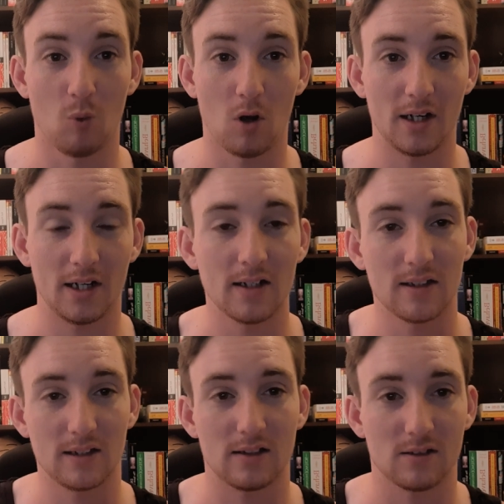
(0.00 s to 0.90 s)
one ear,
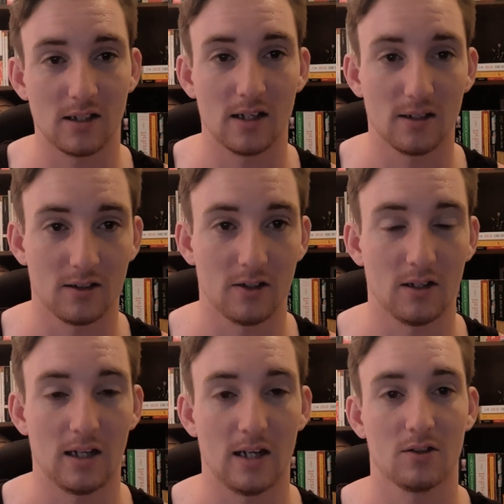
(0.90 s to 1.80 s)
and that's the ear that
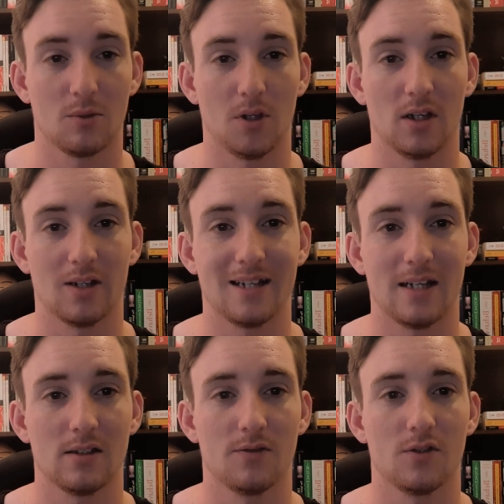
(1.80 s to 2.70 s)
they had to be
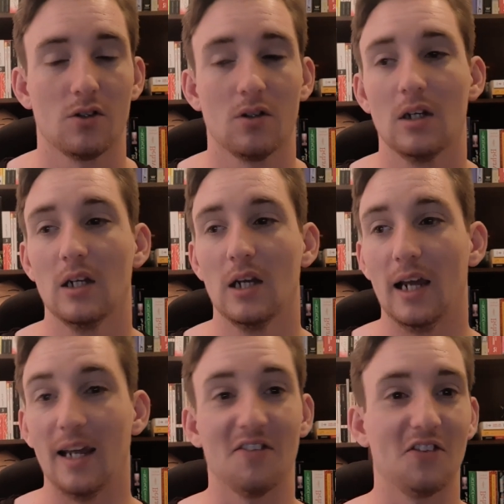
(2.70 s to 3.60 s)
attentive to,
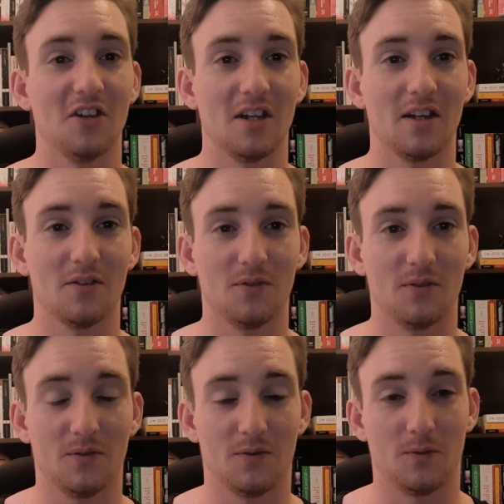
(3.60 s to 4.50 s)
if the
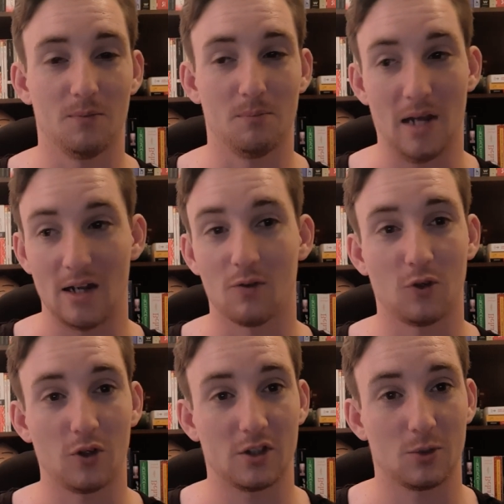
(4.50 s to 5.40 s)
male
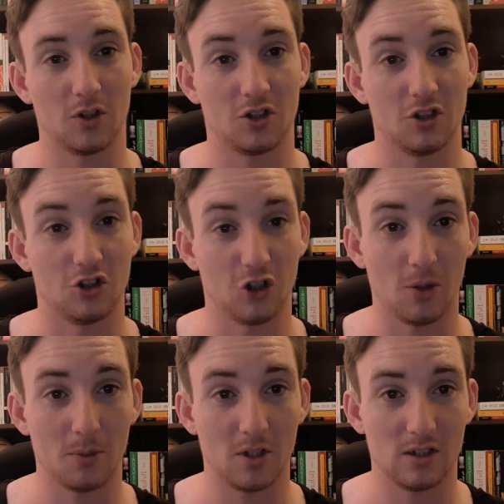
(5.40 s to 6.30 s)
voice switched to
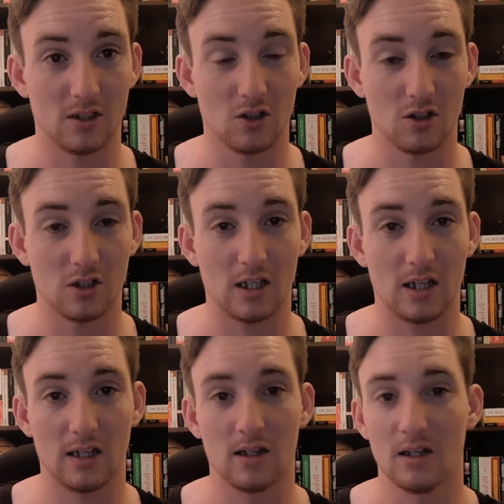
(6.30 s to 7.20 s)
German in the other
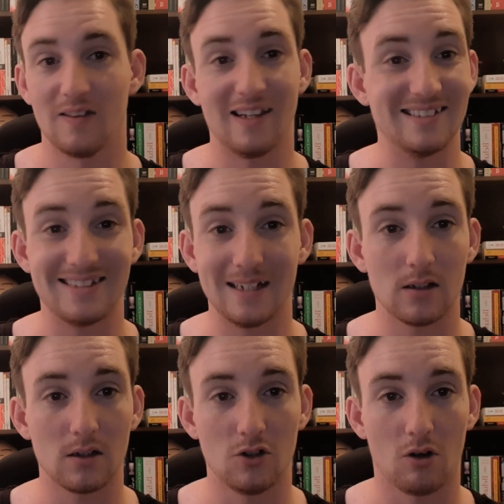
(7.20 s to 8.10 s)
ear, they
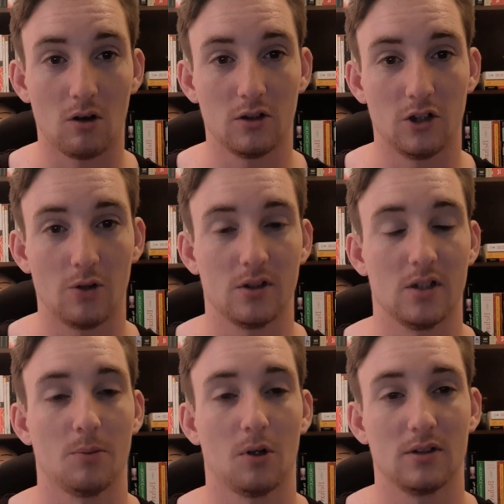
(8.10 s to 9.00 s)
did not notice,
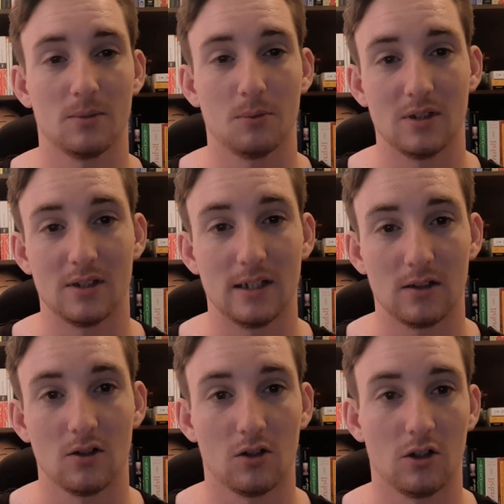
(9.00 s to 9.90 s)
participants did
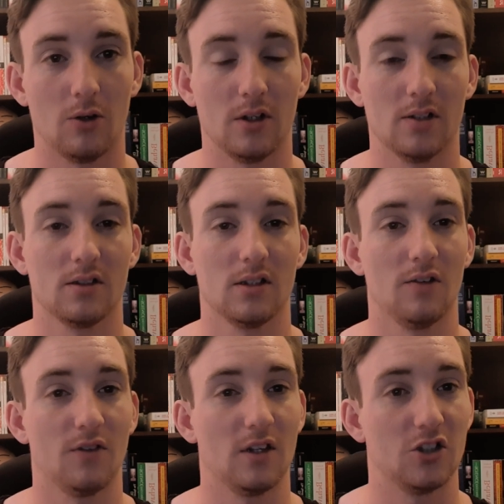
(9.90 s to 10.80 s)
not notice
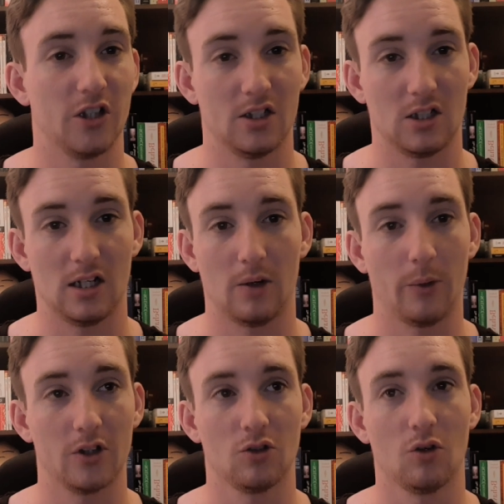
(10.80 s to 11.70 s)
if they changed
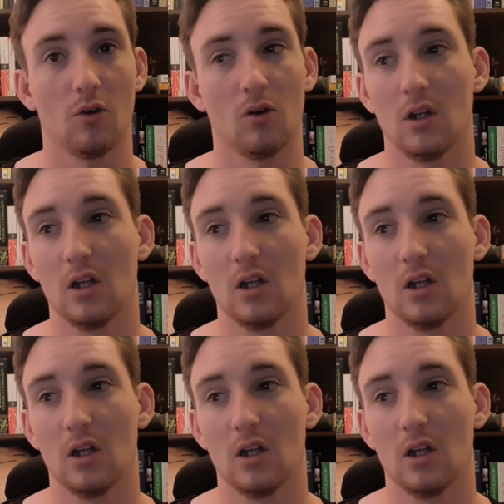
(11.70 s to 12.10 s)
language, or